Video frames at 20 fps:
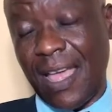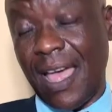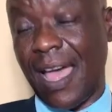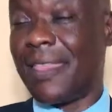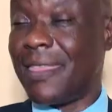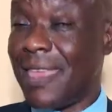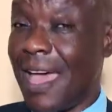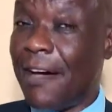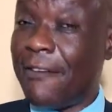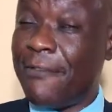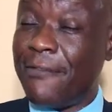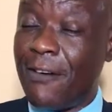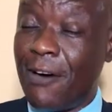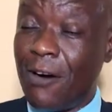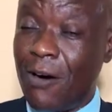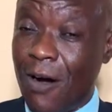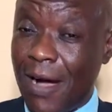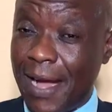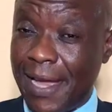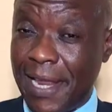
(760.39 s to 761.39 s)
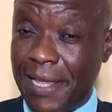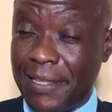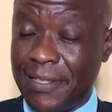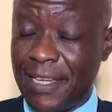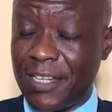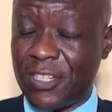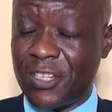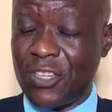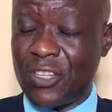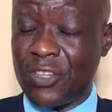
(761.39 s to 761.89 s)
And therefore,
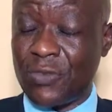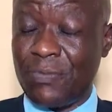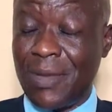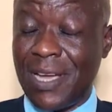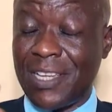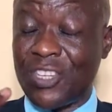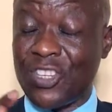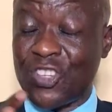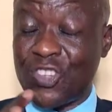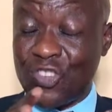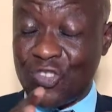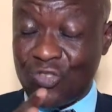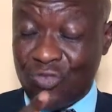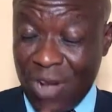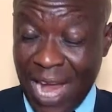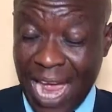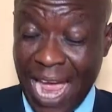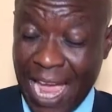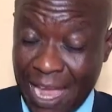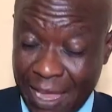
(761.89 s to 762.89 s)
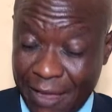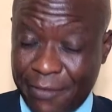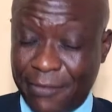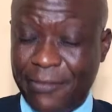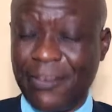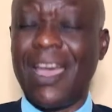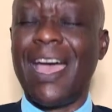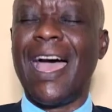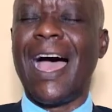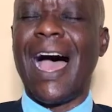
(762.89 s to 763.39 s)
organizations must strive